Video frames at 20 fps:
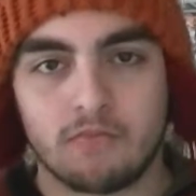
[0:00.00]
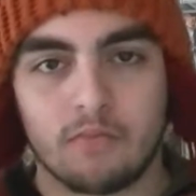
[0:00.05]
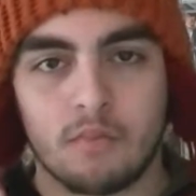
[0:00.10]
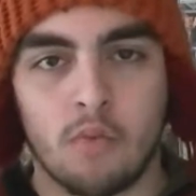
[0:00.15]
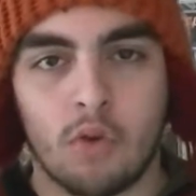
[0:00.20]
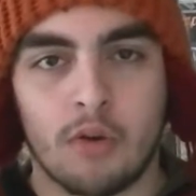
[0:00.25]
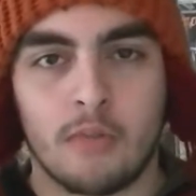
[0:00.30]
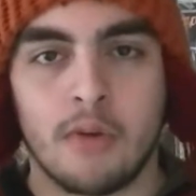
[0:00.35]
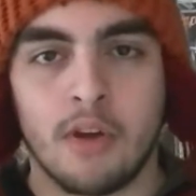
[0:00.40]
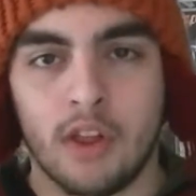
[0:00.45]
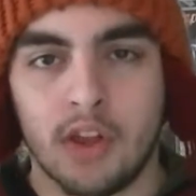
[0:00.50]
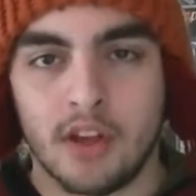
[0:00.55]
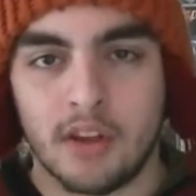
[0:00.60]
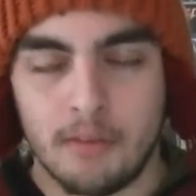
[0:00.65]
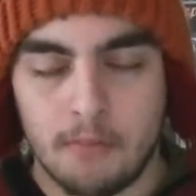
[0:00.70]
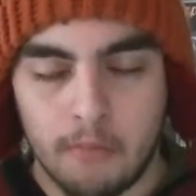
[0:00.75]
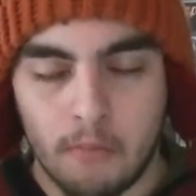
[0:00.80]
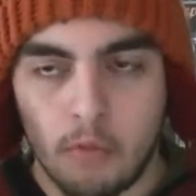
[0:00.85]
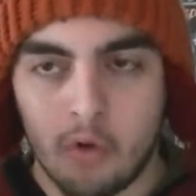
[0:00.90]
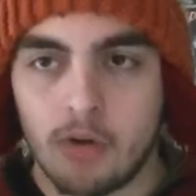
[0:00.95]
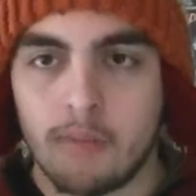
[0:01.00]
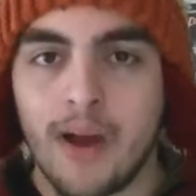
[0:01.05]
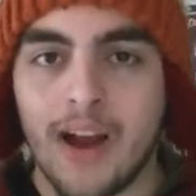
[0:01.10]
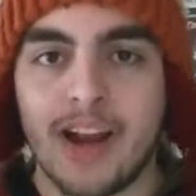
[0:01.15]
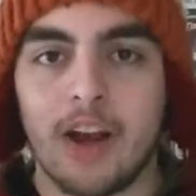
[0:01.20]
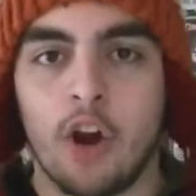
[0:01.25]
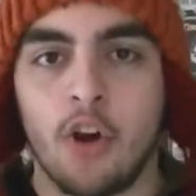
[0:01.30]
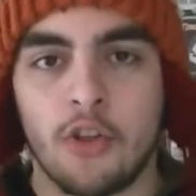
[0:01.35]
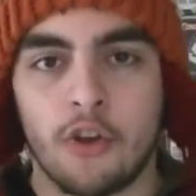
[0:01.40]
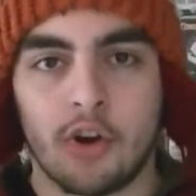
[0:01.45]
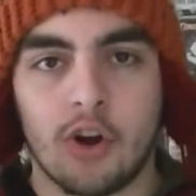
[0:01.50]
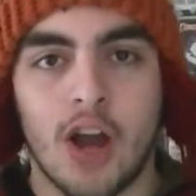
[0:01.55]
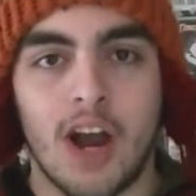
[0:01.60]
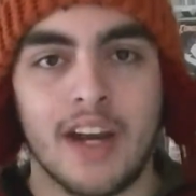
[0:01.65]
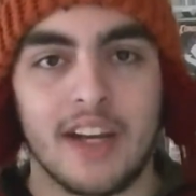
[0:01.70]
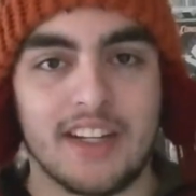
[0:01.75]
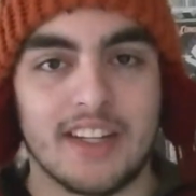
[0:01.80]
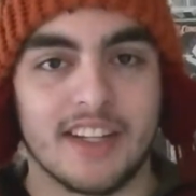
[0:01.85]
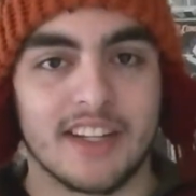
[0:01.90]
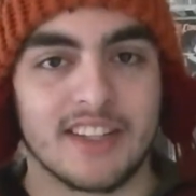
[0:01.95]
One of my other
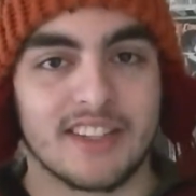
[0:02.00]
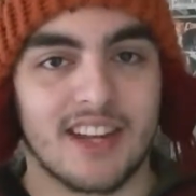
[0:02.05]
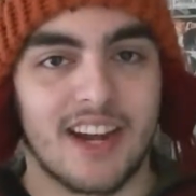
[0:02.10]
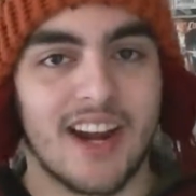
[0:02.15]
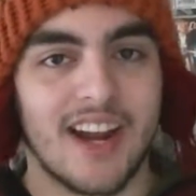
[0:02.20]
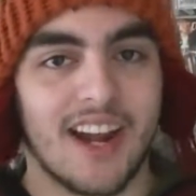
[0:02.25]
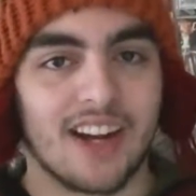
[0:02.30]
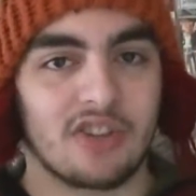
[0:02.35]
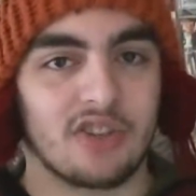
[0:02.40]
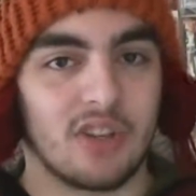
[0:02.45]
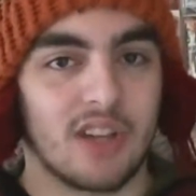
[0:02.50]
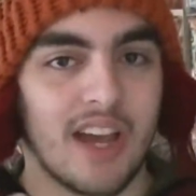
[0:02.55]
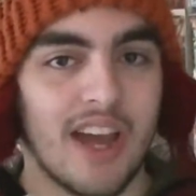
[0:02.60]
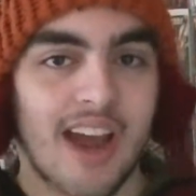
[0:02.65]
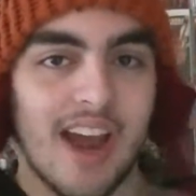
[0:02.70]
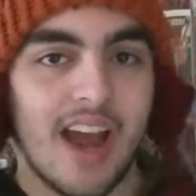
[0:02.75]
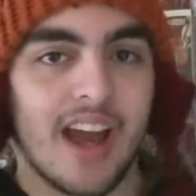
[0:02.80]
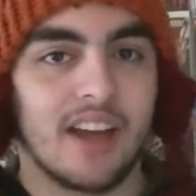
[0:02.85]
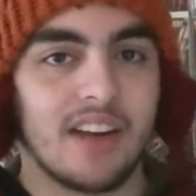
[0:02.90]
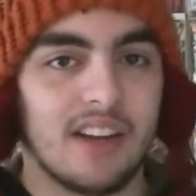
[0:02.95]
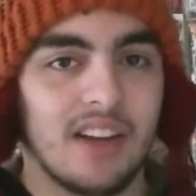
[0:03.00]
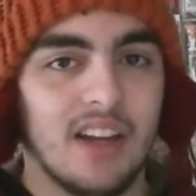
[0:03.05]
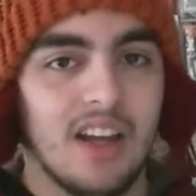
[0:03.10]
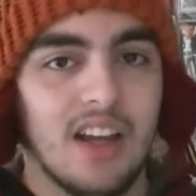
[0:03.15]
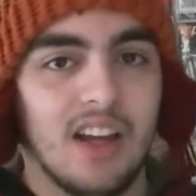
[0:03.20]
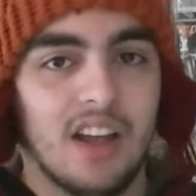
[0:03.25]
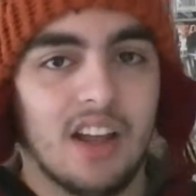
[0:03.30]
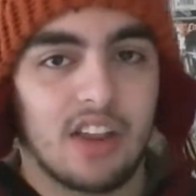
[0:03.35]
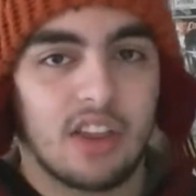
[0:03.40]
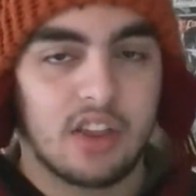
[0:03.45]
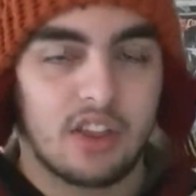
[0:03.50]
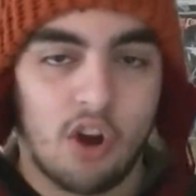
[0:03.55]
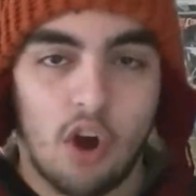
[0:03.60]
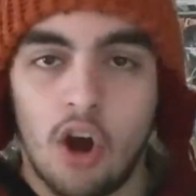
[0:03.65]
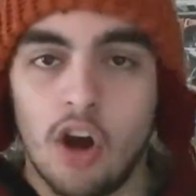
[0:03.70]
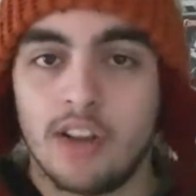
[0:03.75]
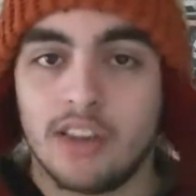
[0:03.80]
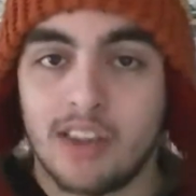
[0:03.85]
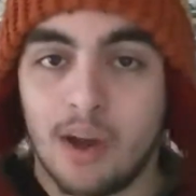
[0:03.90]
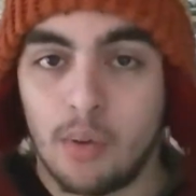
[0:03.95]
ideas that I actually had
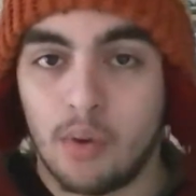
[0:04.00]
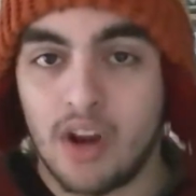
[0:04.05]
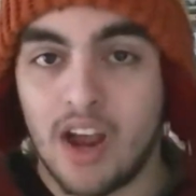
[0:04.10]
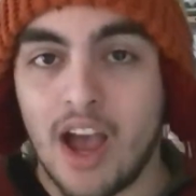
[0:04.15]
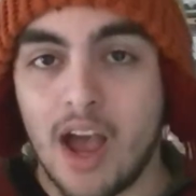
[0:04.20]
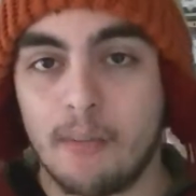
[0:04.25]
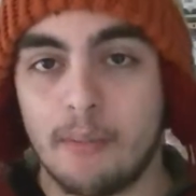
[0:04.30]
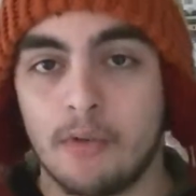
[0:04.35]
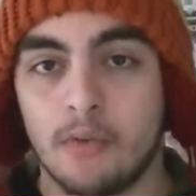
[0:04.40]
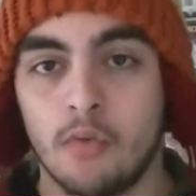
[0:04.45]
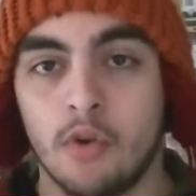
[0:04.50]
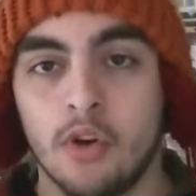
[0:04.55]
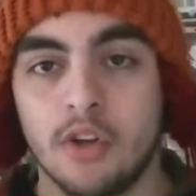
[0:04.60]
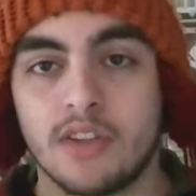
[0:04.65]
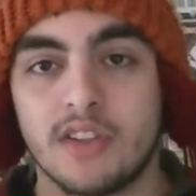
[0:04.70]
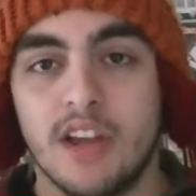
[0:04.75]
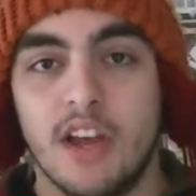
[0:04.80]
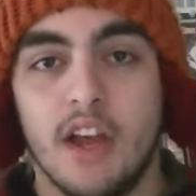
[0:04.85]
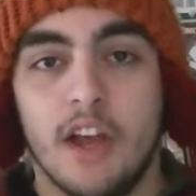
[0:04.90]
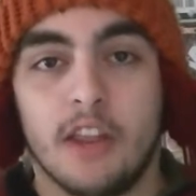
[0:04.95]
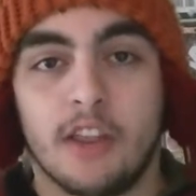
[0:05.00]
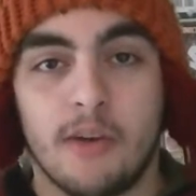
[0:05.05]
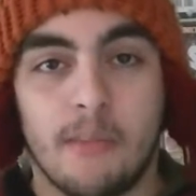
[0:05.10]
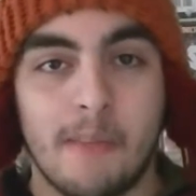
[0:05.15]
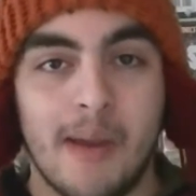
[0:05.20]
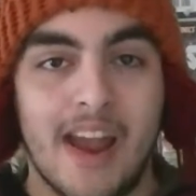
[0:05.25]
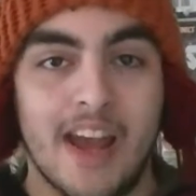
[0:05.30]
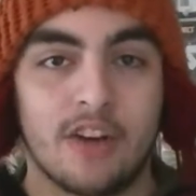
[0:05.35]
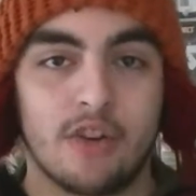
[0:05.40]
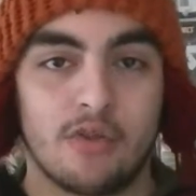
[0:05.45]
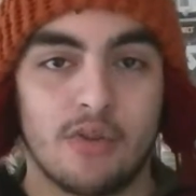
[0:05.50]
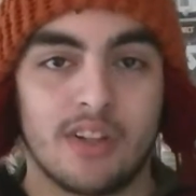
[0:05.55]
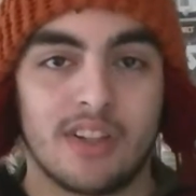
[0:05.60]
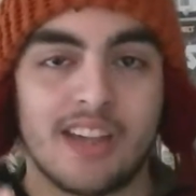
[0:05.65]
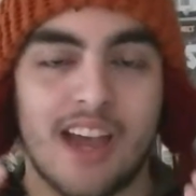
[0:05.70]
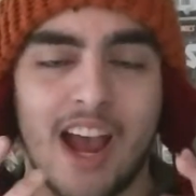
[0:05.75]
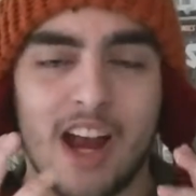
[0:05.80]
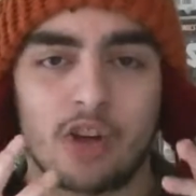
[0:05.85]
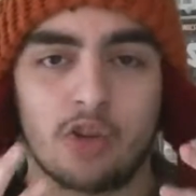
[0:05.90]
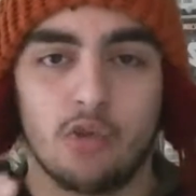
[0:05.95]
thought that would happen was the Mandarin's
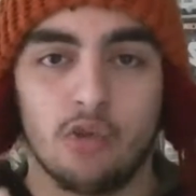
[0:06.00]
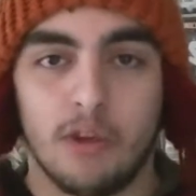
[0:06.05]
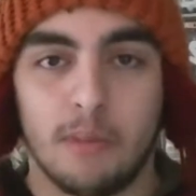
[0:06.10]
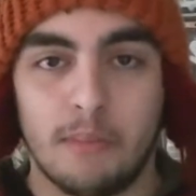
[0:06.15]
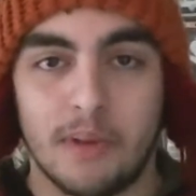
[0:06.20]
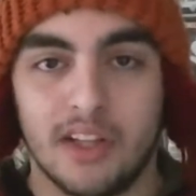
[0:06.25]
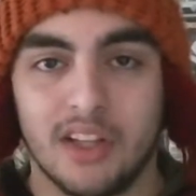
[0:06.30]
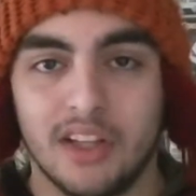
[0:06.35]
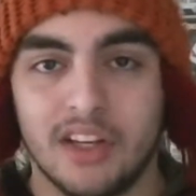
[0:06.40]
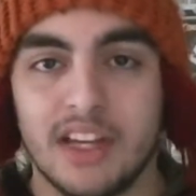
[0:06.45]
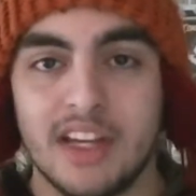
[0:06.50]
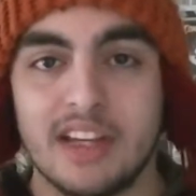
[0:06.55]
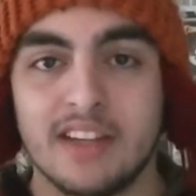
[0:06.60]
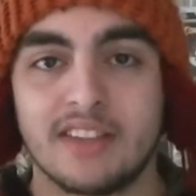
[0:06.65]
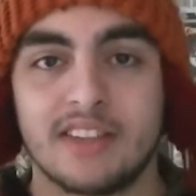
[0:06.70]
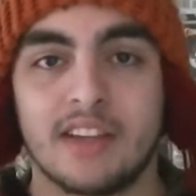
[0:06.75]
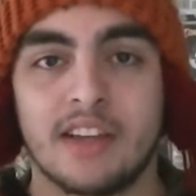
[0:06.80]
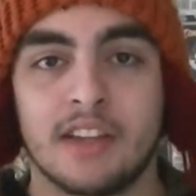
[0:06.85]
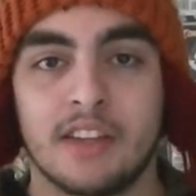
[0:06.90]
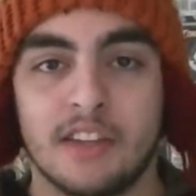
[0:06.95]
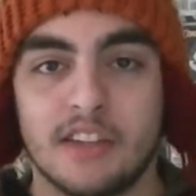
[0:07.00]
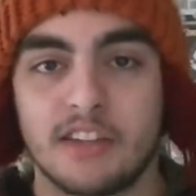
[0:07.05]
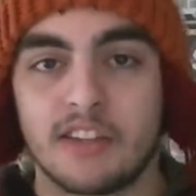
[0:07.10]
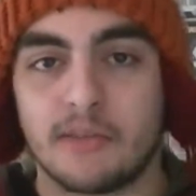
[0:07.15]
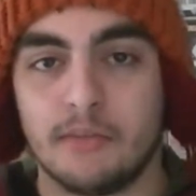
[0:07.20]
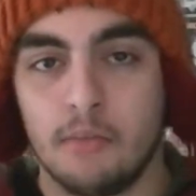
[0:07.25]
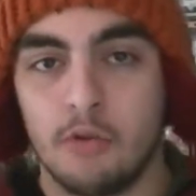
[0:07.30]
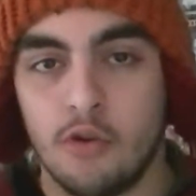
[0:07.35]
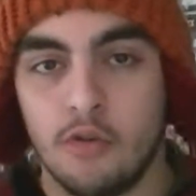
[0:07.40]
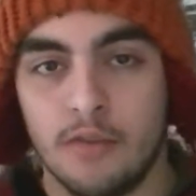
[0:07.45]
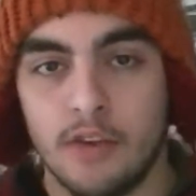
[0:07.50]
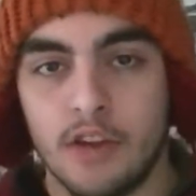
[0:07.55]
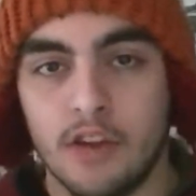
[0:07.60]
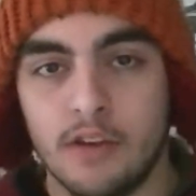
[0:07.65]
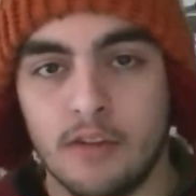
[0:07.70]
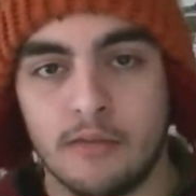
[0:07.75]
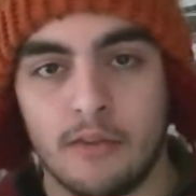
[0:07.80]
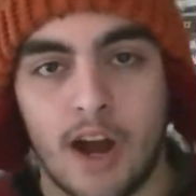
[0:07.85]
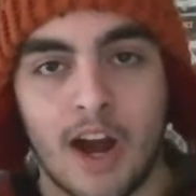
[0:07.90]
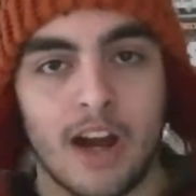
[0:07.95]
actual abilities in this movie
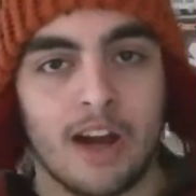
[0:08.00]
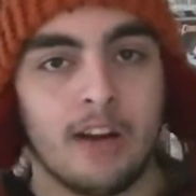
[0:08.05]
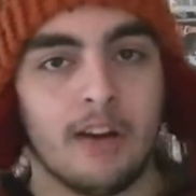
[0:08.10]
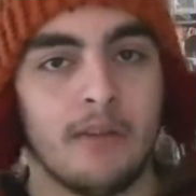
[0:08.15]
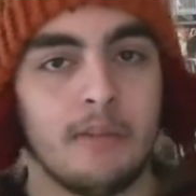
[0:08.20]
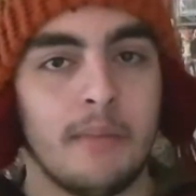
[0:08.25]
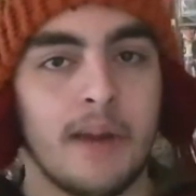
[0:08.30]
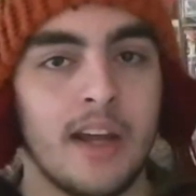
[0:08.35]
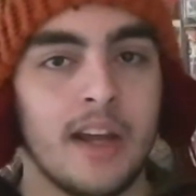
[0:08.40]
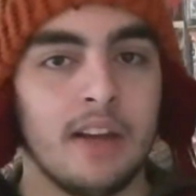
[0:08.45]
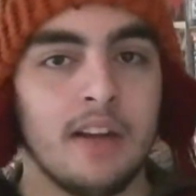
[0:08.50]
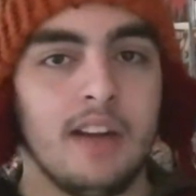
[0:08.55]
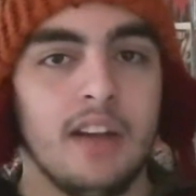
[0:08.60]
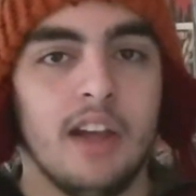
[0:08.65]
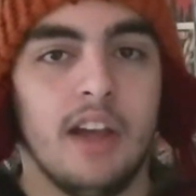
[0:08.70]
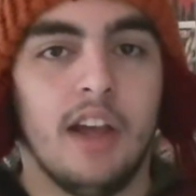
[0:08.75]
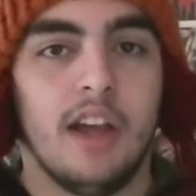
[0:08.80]
of Iron Man.